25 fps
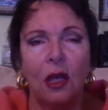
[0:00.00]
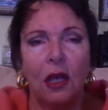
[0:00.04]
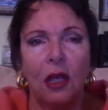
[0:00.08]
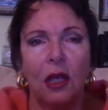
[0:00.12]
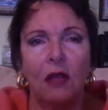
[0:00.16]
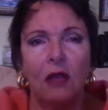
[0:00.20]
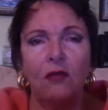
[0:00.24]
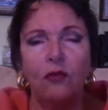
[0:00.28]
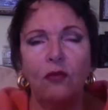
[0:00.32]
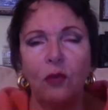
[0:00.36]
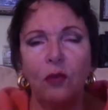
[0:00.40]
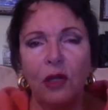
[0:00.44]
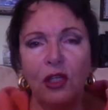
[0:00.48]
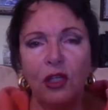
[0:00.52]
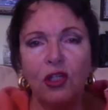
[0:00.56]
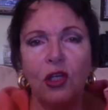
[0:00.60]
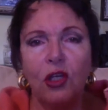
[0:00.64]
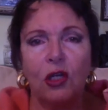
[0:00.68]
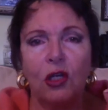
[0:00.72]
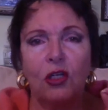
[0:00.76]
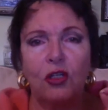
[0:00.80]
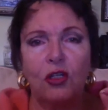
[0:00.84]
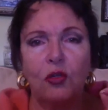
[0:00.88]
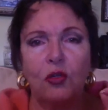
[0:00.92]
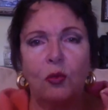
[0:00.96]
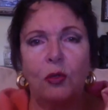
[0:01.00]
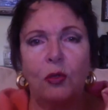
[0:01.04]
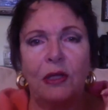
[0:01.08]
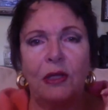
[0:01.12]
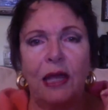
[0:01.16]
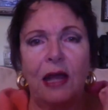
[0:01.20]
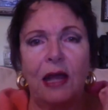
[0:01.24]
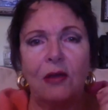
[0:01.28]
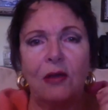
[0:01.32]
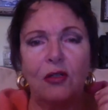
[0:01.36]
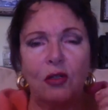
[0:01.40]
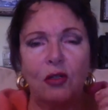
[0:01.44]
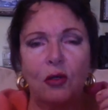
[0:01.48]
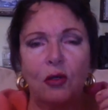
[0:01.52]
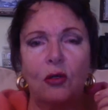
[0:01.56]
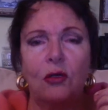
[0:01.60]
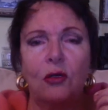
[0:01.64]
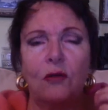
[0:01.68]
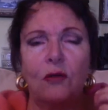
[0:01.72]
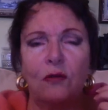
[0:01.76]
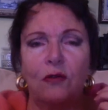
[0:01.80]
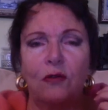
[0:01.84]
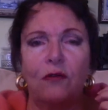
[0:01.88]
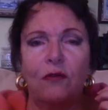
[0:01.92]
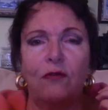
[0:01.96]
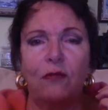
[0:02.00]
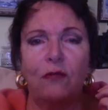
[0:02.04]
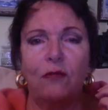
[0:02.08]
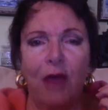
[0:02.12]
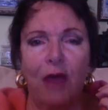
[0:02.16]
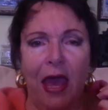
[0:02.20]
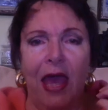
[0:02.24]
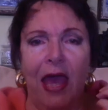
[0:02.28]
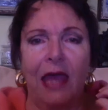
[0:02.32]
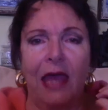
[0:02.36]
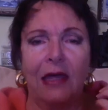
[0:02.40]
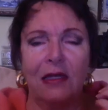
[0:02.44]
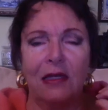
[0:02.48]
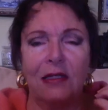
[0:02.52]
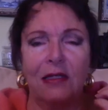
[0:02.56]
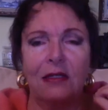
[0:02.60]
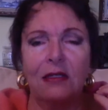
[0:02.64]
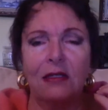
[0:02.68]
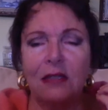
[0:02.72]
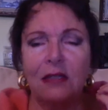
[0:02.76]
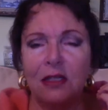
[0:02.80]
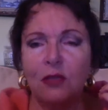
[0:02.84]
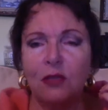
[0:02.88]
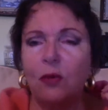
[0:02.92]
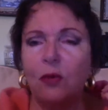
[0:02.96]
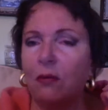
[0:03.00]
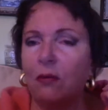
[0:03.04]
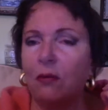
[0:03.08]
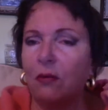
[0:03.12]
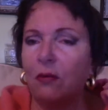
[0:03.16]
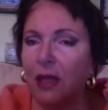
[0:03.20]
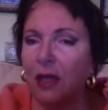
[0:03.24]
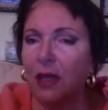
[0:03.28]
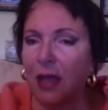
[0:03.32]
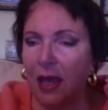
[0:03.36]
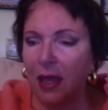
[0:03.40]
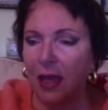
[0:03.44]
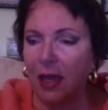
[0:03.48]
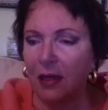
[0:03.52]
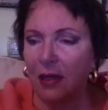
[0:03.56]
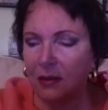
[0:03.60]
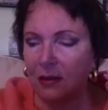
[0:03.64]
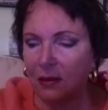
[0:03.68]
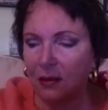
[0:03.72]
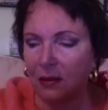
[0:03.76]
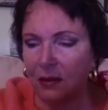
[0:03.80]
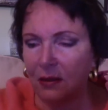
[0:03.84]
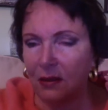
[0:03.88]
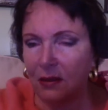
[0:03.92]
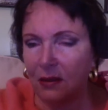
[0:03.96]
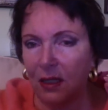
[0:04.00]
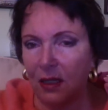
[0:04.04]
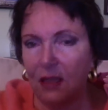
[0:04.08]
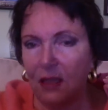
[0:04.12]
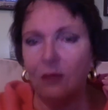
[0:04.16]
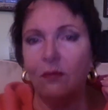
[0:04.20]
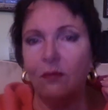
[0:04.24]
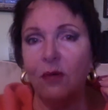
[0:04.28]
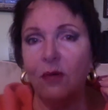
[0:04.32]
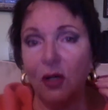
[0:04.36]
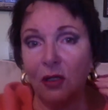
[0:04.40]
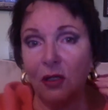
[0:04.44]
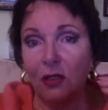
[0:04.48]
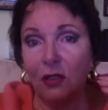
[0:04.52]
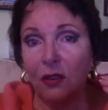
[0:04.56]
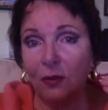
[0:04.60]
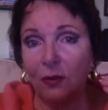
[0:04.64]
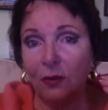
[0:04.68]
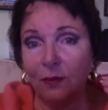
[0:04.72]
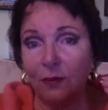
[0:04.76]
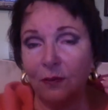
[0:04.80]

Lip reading: if we judge without all of the facts, this is when we get in a muddle.